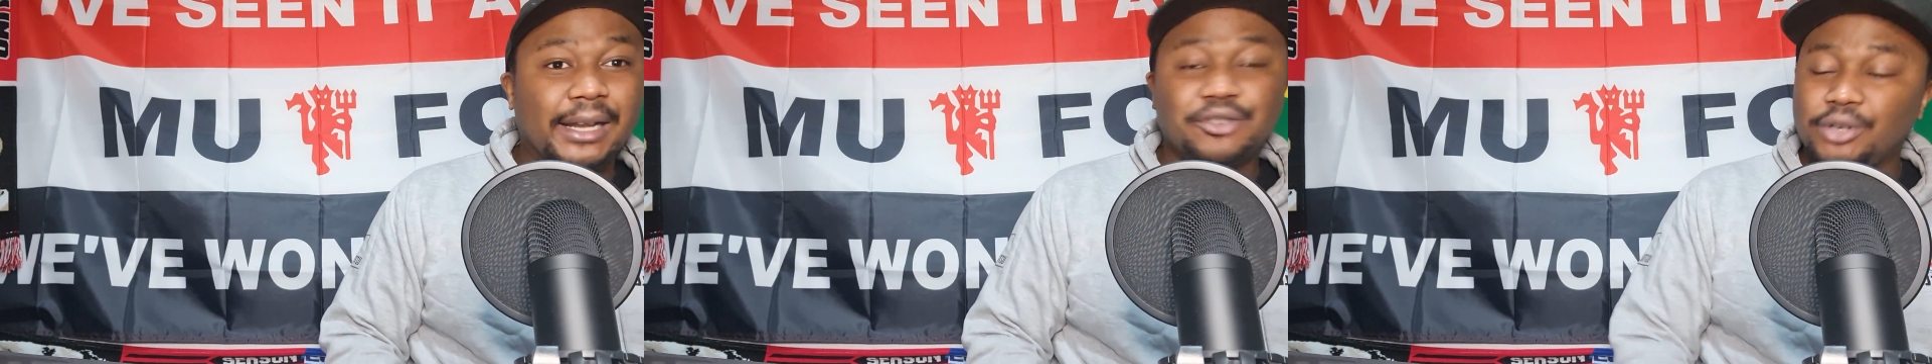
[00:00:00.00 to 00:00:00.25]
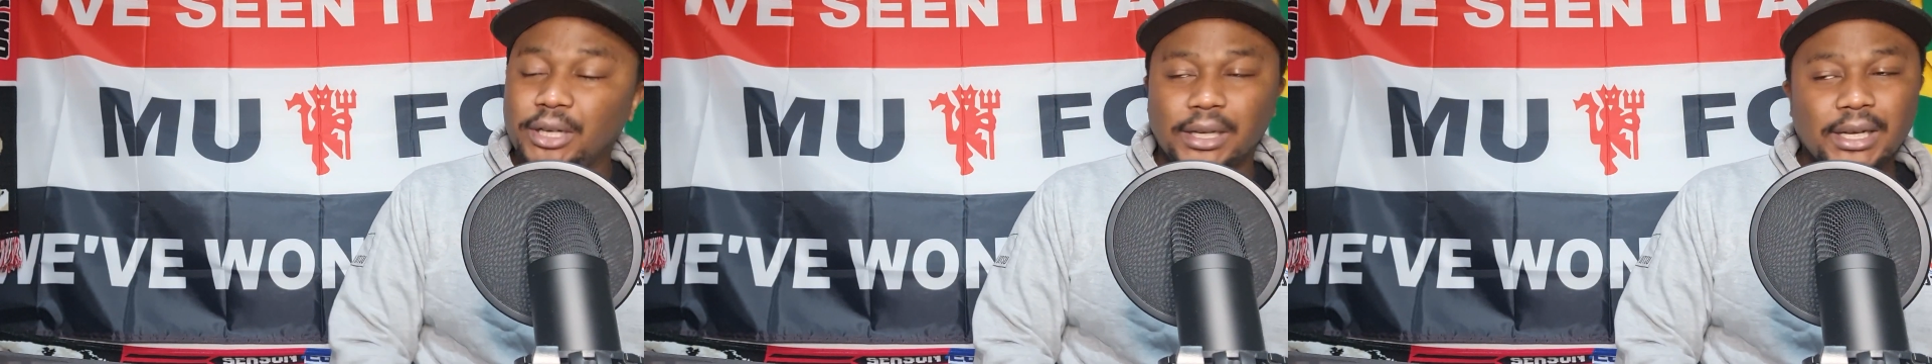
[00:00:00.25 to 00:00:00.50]

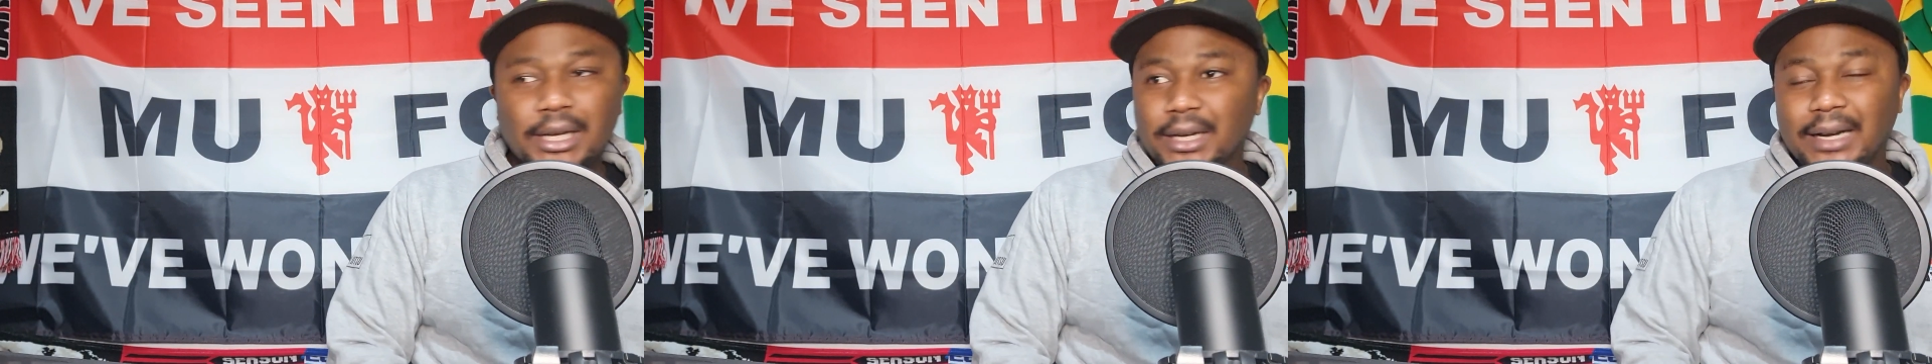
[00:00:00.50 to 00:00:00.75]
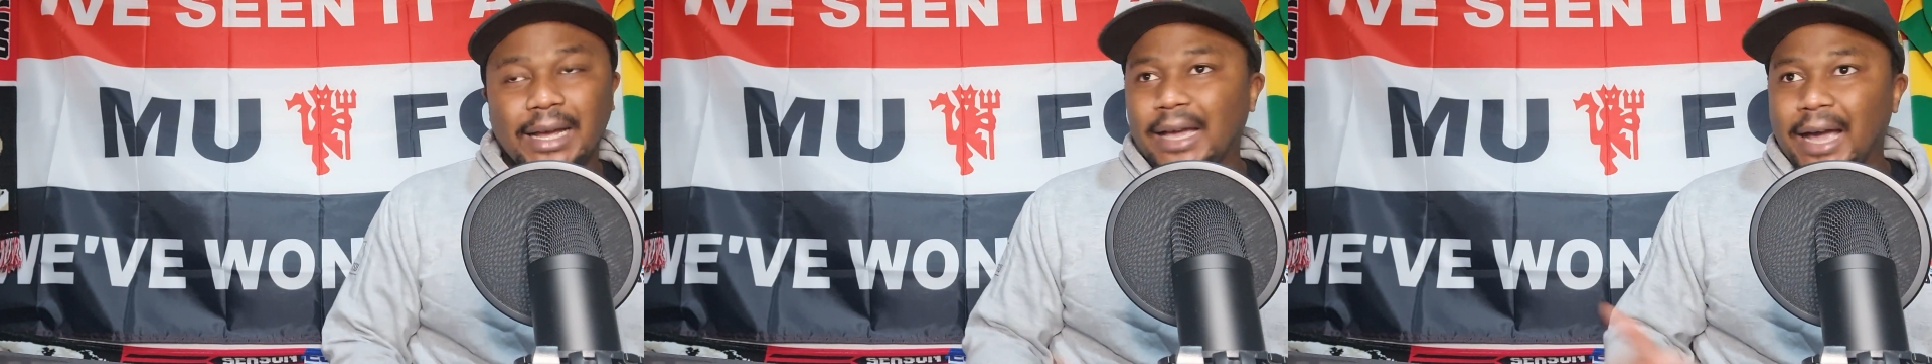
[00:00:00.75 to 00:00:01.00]
Literally,
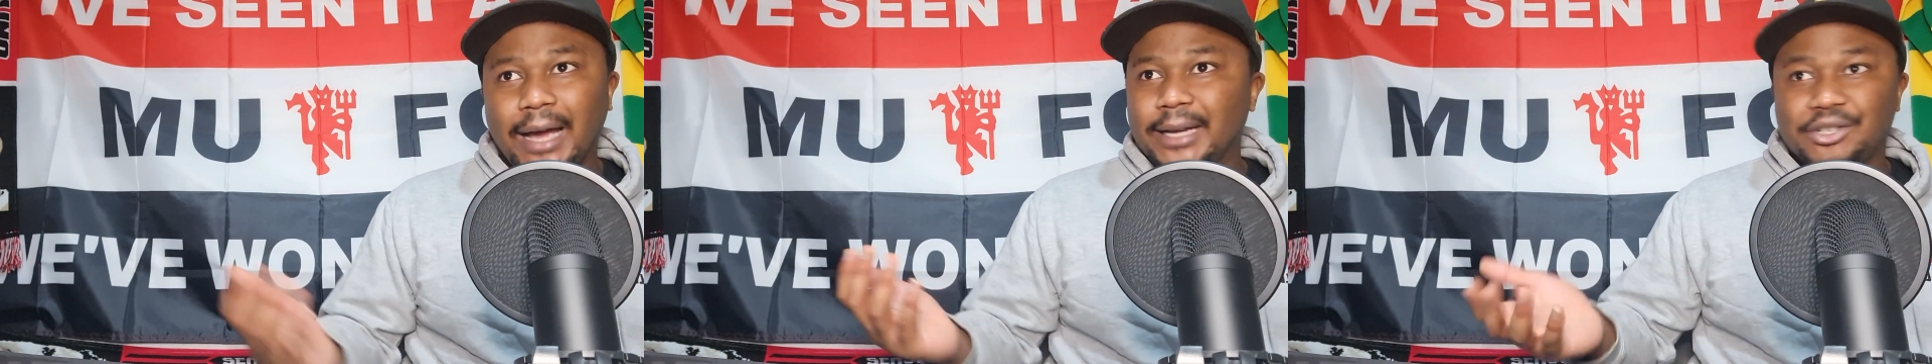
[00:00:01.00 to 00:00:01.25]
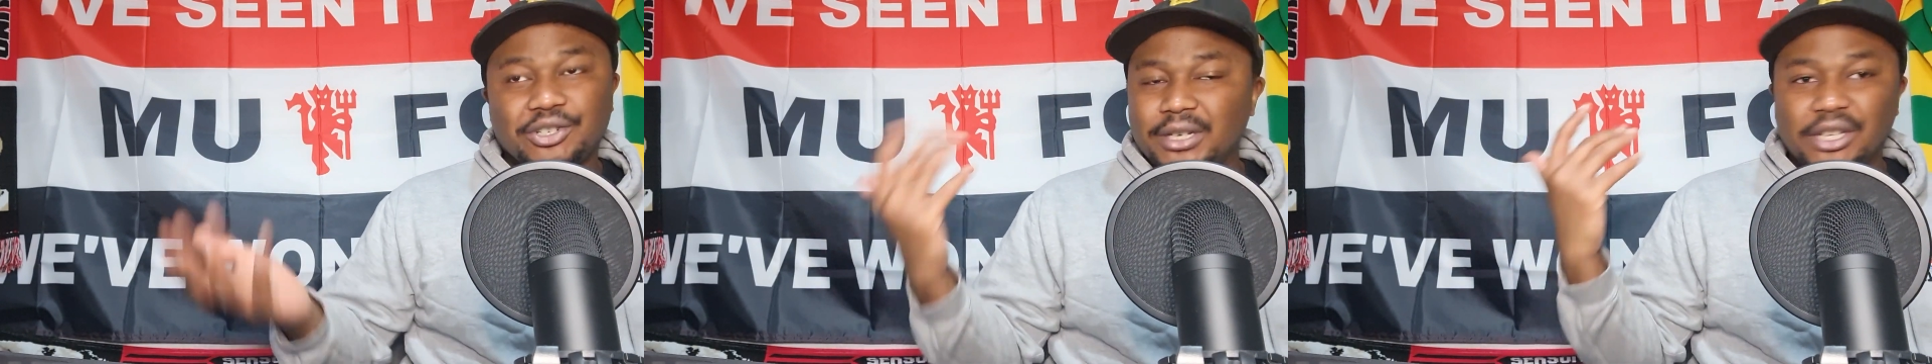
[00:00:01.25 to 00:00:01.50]
like I
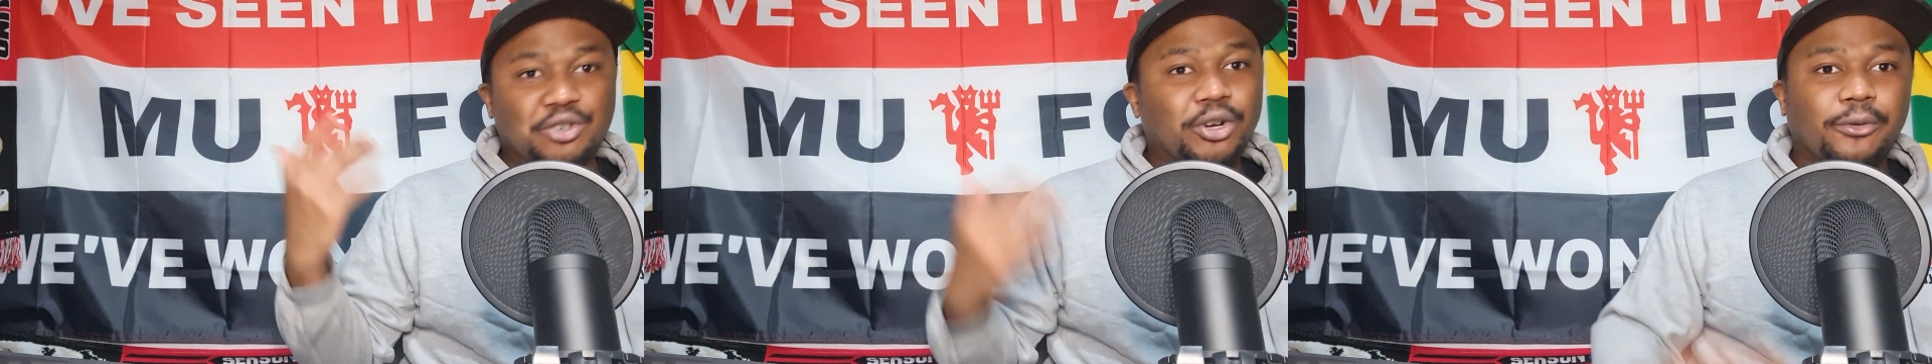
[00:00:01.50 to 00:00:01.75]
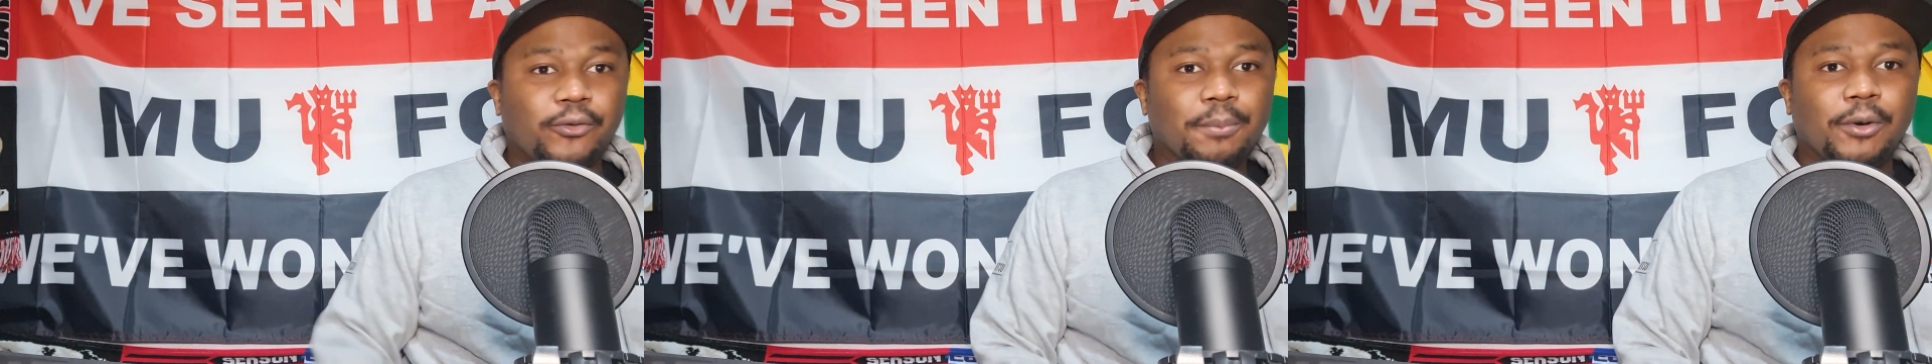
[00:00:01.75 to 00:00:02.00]
just
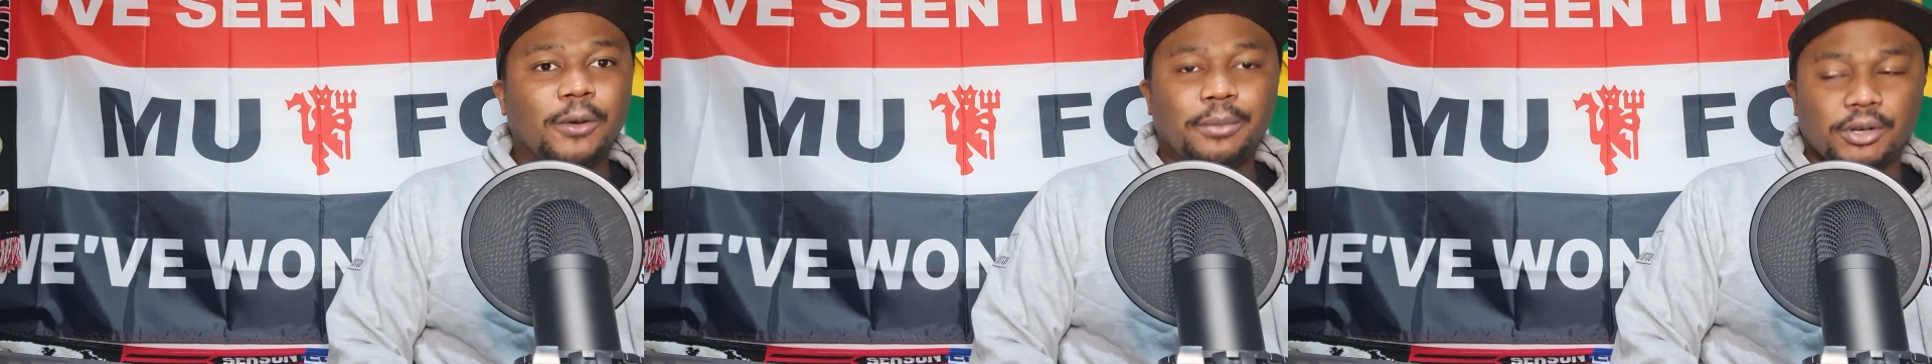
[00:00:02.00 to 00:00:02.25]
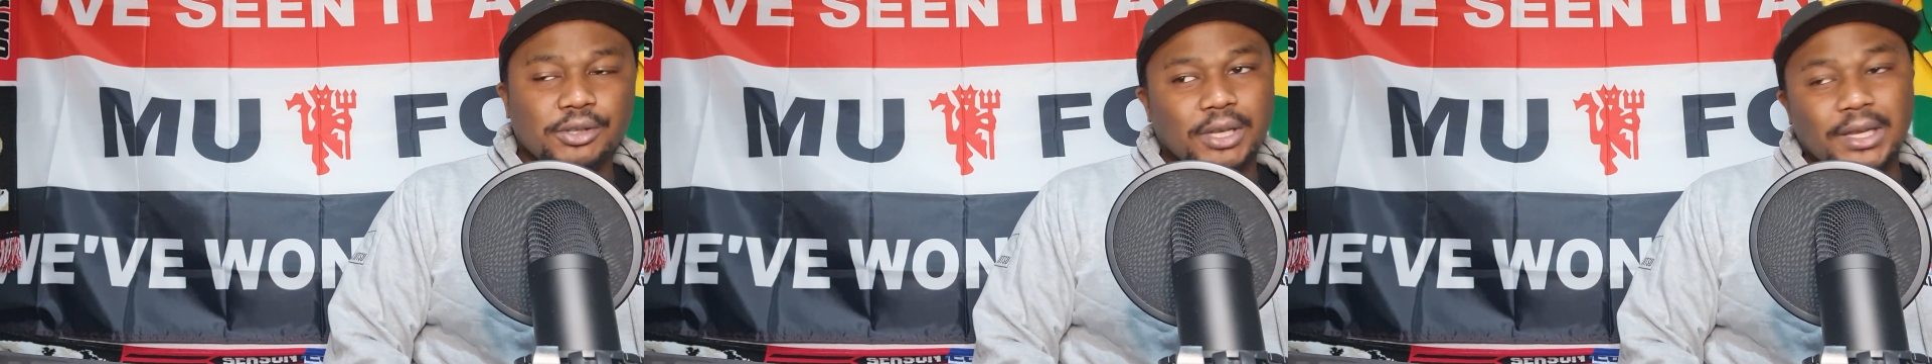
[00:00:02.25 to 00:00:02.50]
enjoy football,
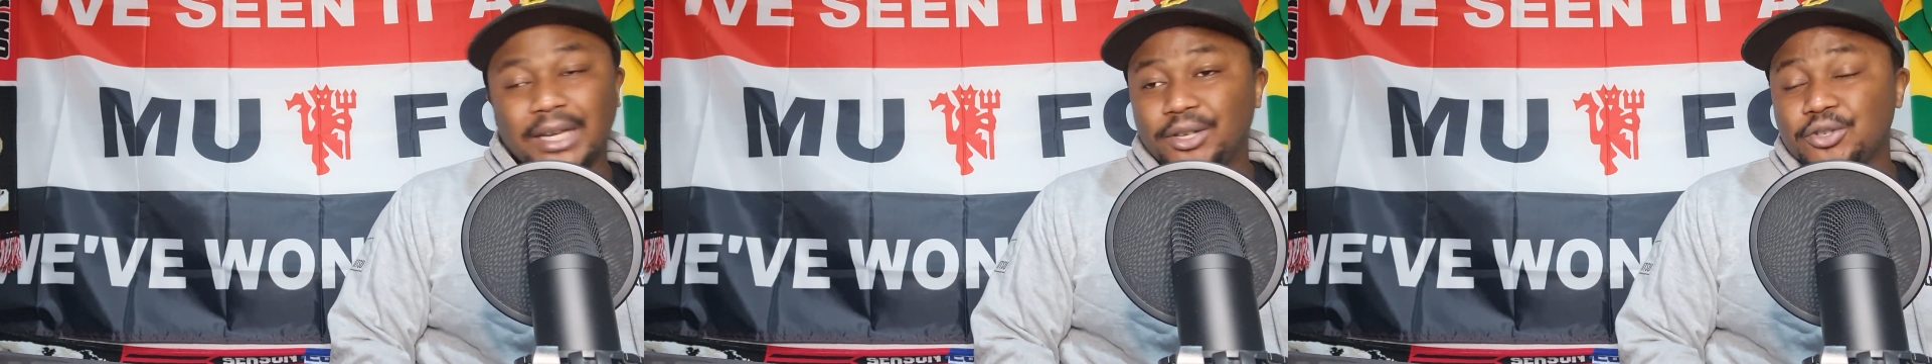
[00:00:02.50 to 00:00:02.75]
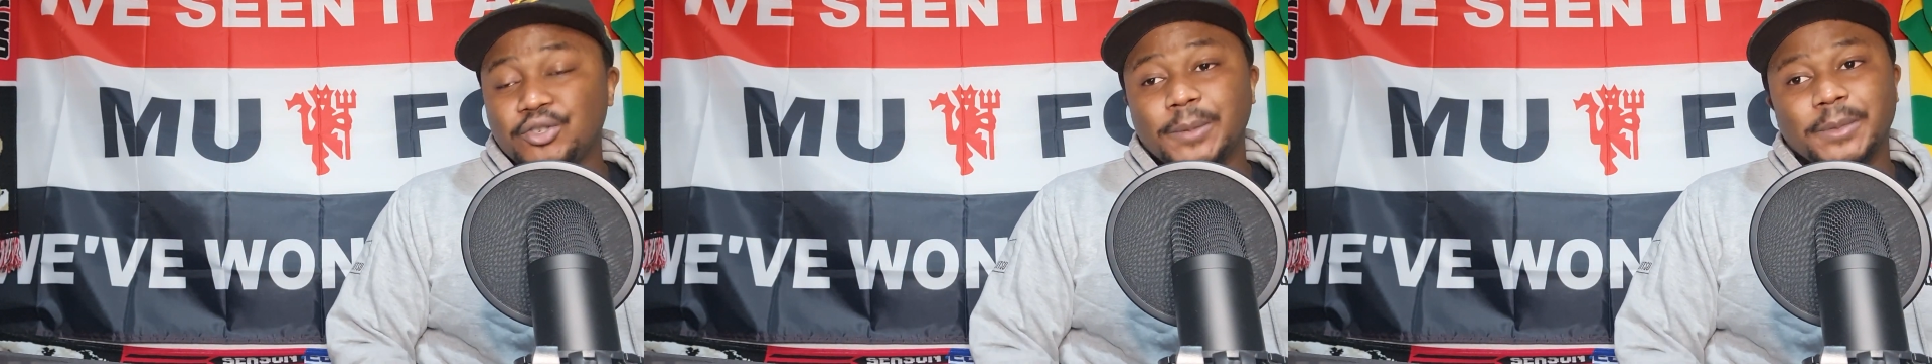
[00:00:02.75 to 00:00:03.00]
bro. So thank
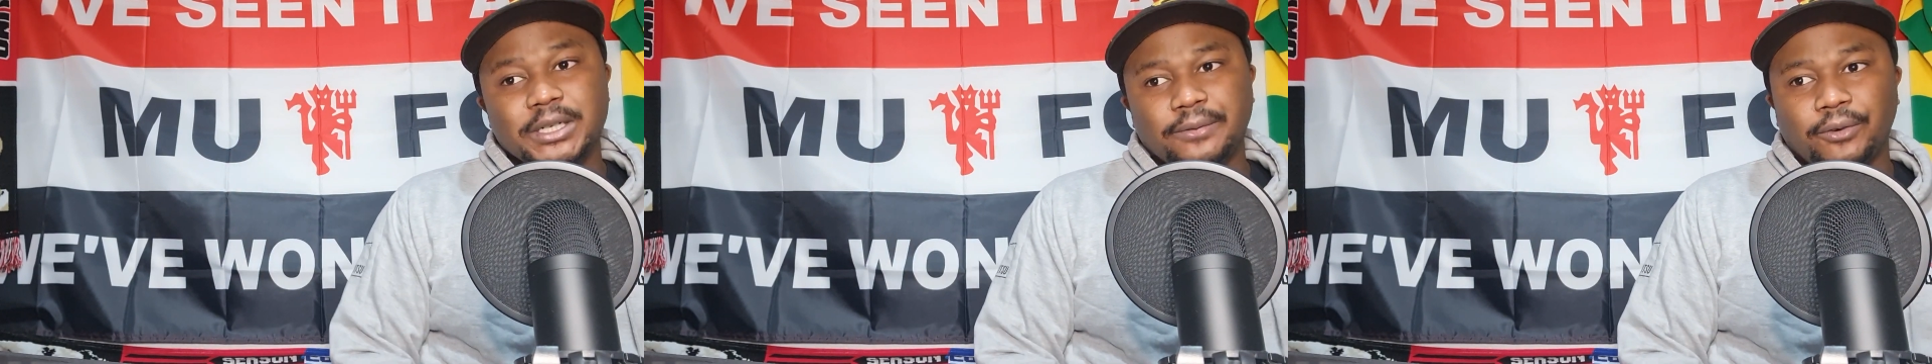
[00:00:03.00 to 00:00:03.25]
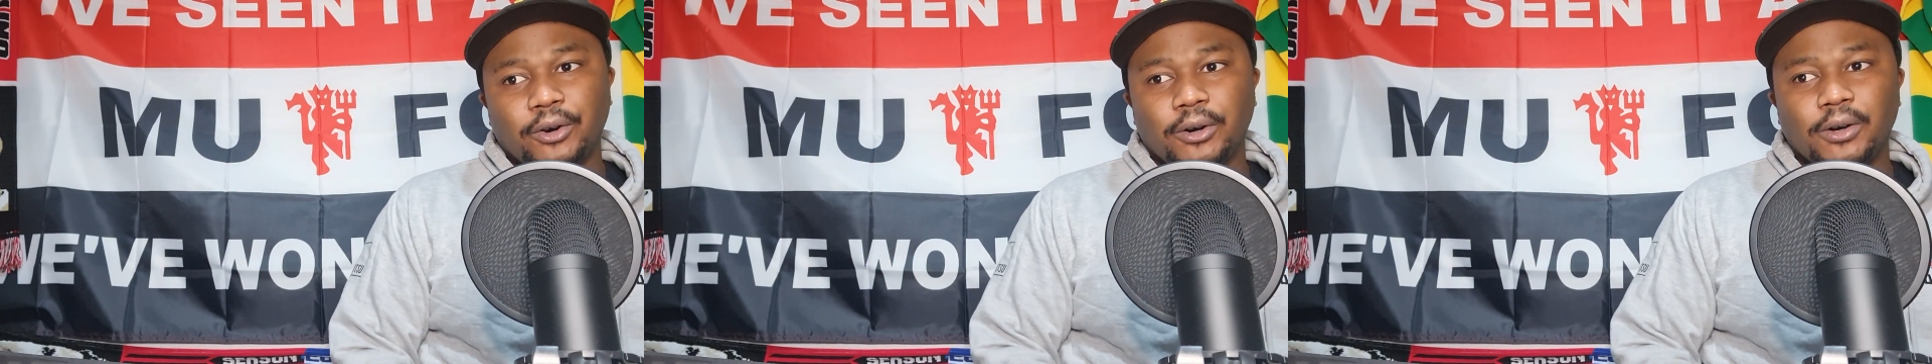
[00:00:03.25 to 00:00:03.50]
you so much
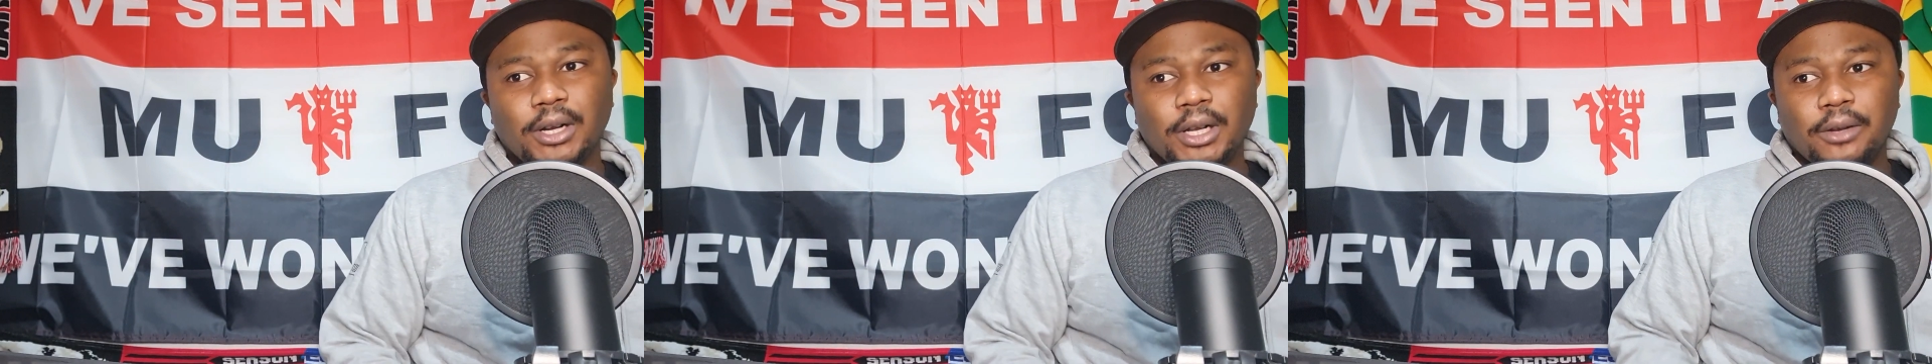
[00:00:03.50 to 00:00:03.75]
for